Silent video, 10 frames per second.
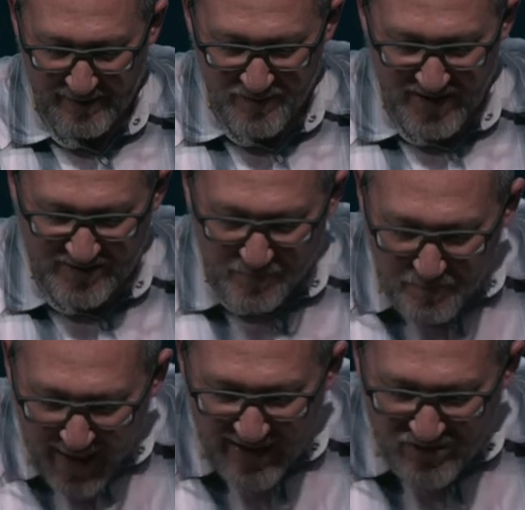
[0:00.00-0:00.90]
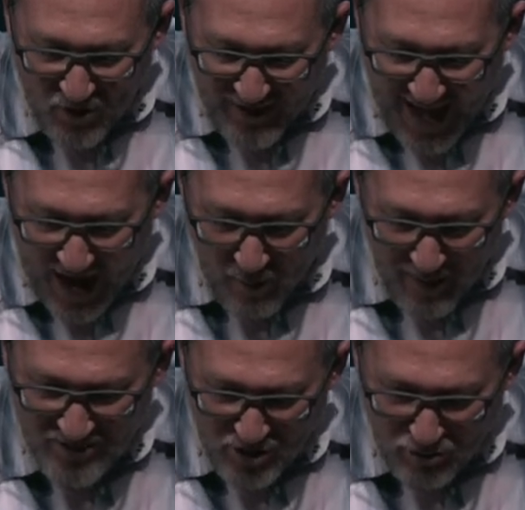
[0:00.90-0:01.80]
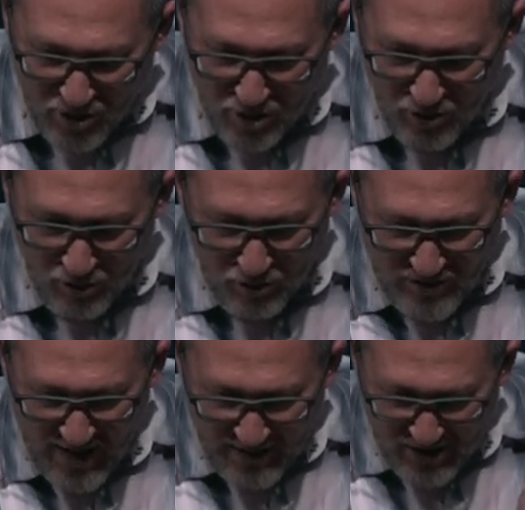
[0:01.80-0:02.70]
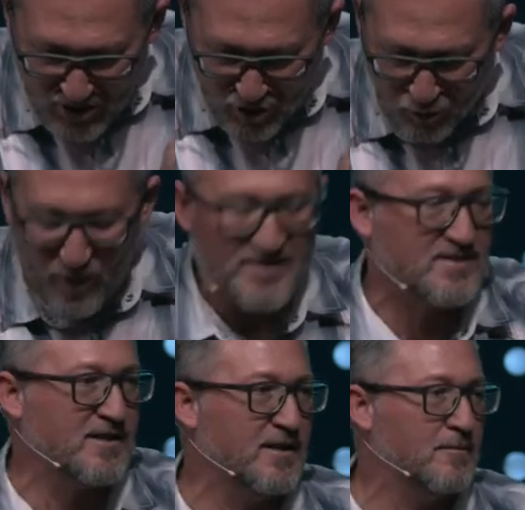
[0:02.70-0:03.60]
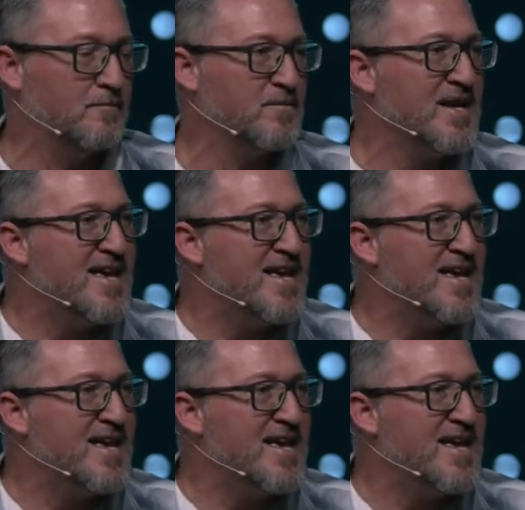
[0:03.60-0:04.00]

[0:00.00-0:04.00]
It's based on how much you choose to trust Him.